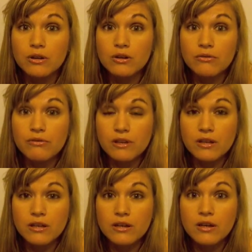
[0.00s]
of
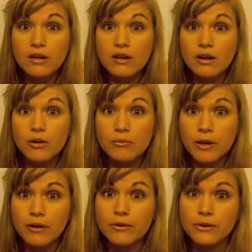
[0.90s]
the
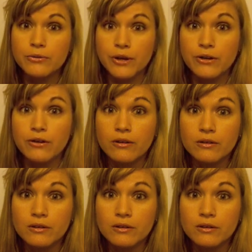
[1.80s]
Americrater.